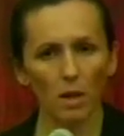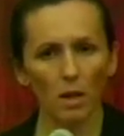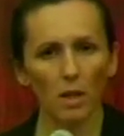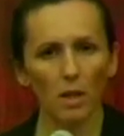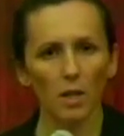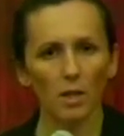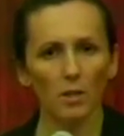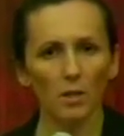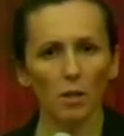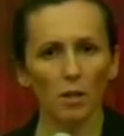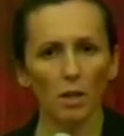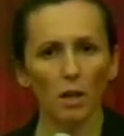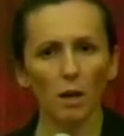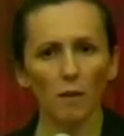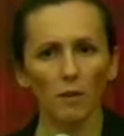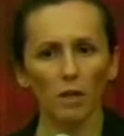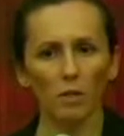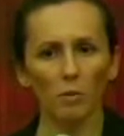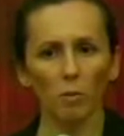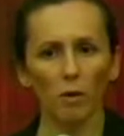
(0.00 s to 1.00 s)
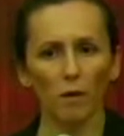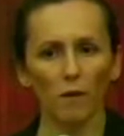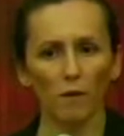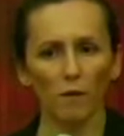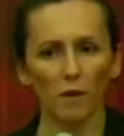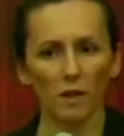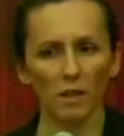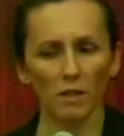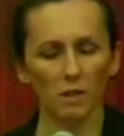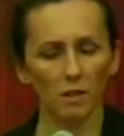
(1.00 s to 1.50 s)
So the obvious way to
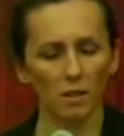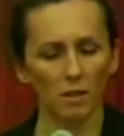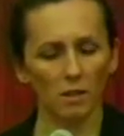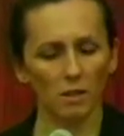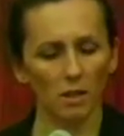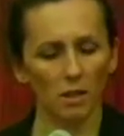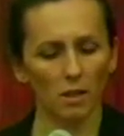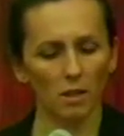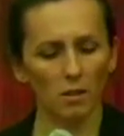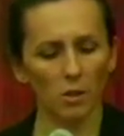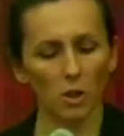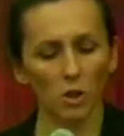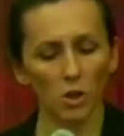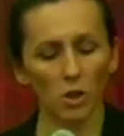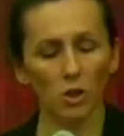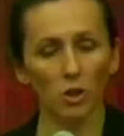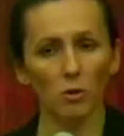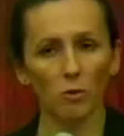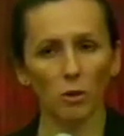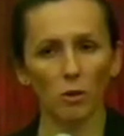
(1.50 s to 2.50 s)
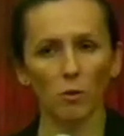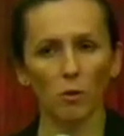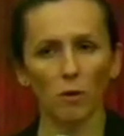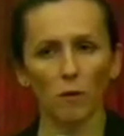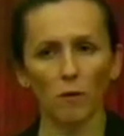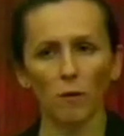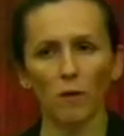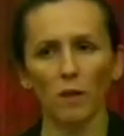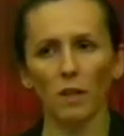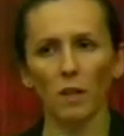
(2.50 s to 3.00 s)
fix this is to just shoot your
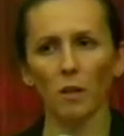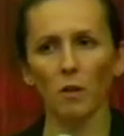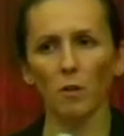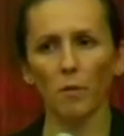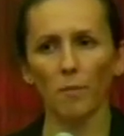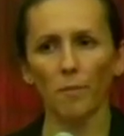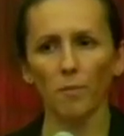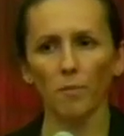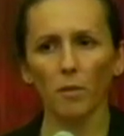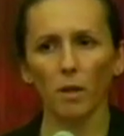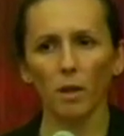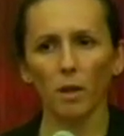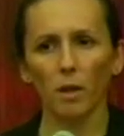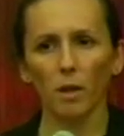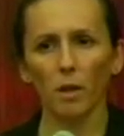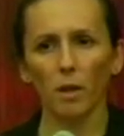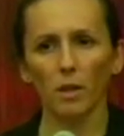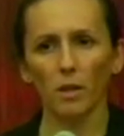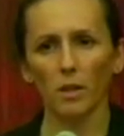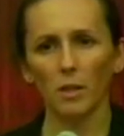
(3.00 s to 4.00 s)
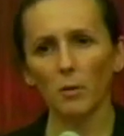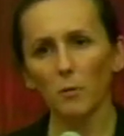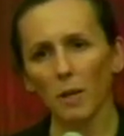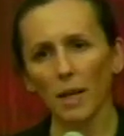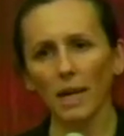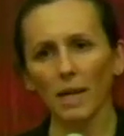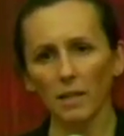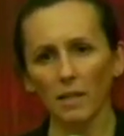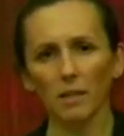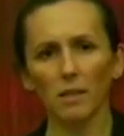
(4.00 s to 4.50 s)
own video. You
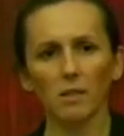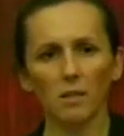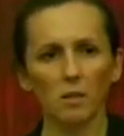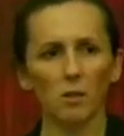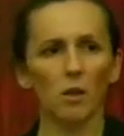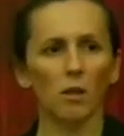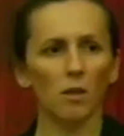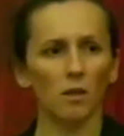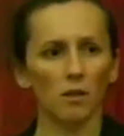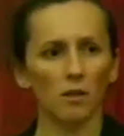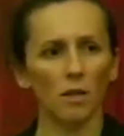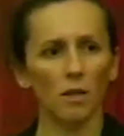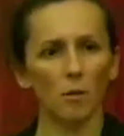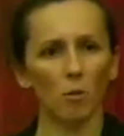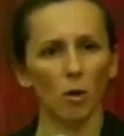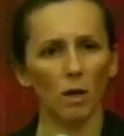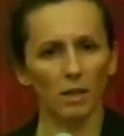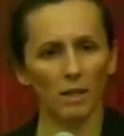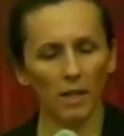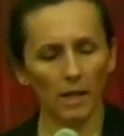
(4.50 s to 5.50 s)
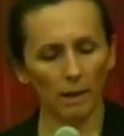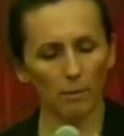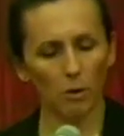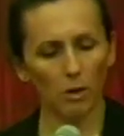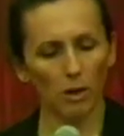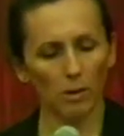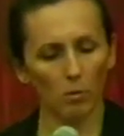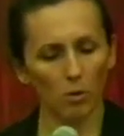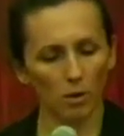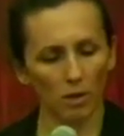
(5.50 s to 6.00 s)
can't install a citywide camera
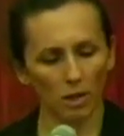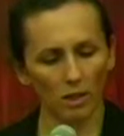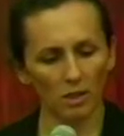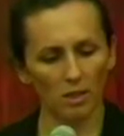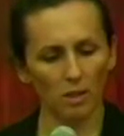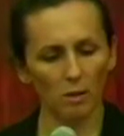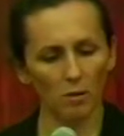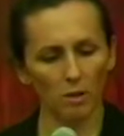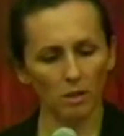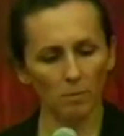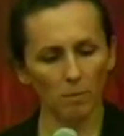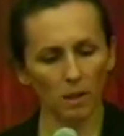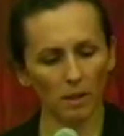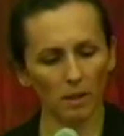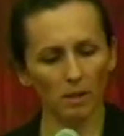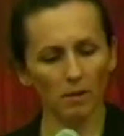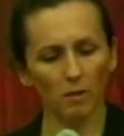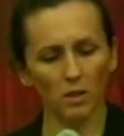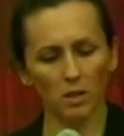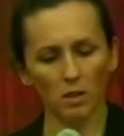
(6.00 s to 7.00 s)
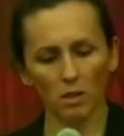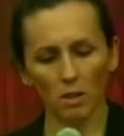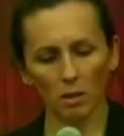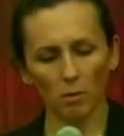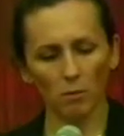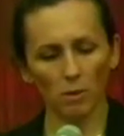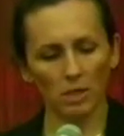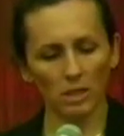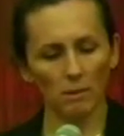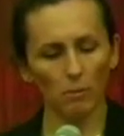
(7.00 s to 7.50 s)
network. It's too expensive. It's not a
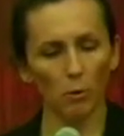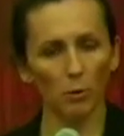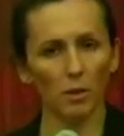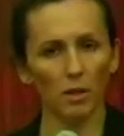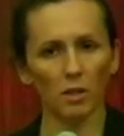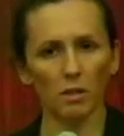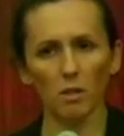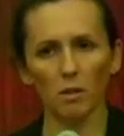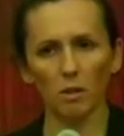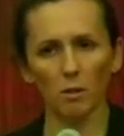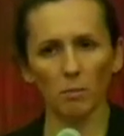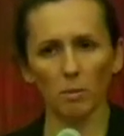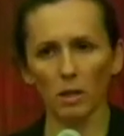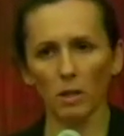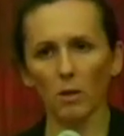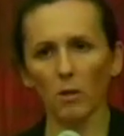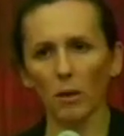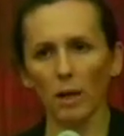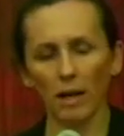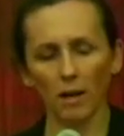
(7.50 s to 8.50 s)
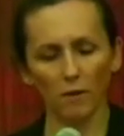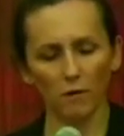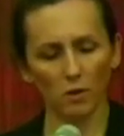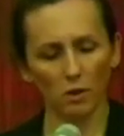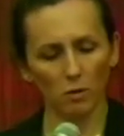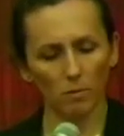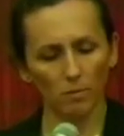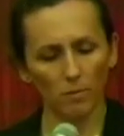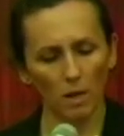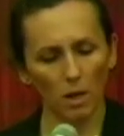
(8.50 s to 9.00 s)
reasonable thing to do, but you don't have to.